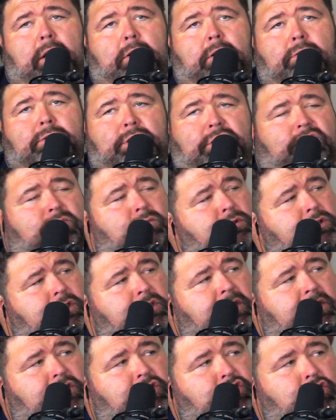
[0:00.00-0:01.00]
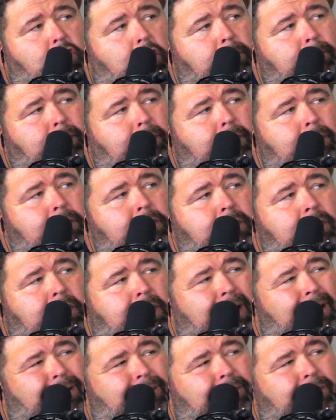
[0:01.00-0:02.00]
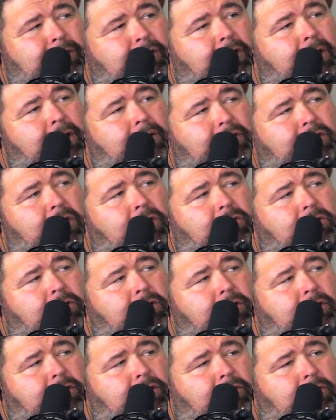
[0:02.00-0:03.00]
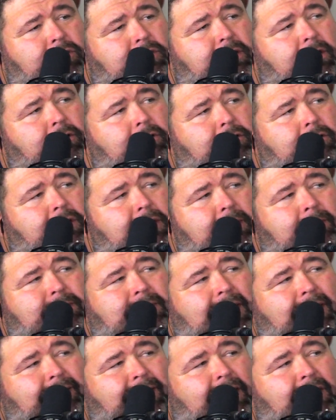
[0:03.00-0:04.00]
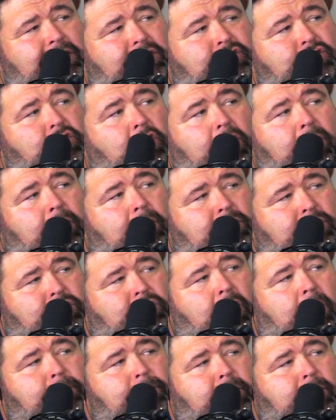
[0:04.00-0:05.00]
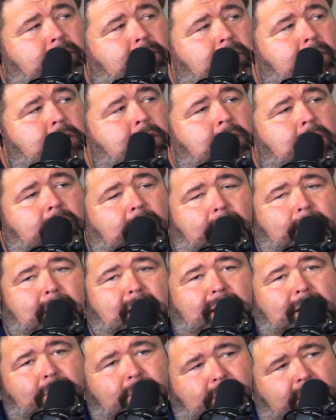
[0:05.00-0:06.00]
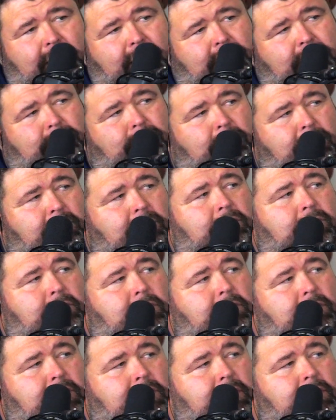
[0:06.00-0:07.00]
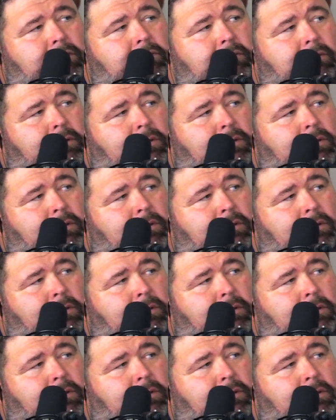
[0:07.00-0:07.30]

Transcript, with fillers: I don't know, is it, would you say sharper? Kind of, you know how yogurt or sour cream's kind of got a sharp or sharper, yeah. like mayo's kind of smooth, you know?